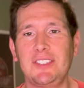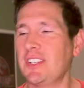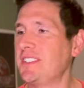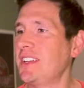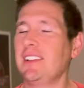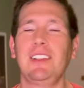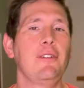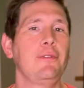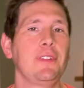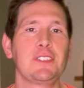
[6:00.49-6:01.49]
just a
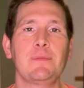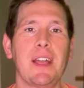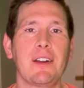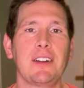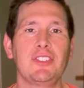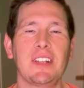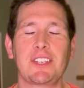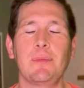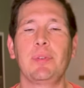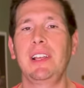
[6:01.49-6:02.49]
loveless marriage that's
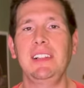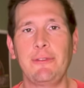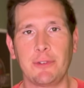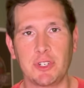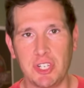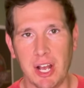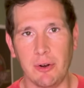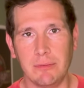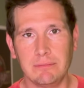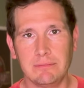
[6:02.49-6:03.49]
completely for
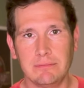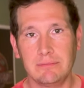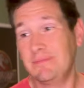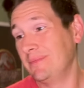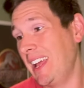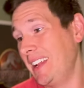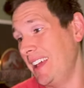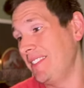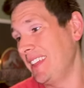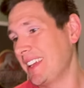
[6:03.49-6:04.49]
show and
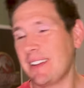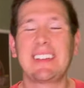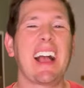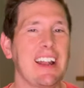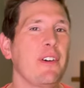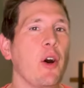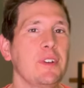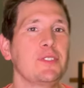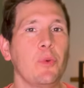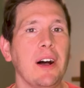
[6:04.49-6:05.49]
I think it kind of
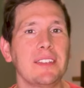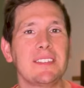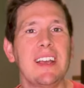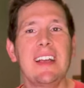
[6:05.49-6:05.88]
always was.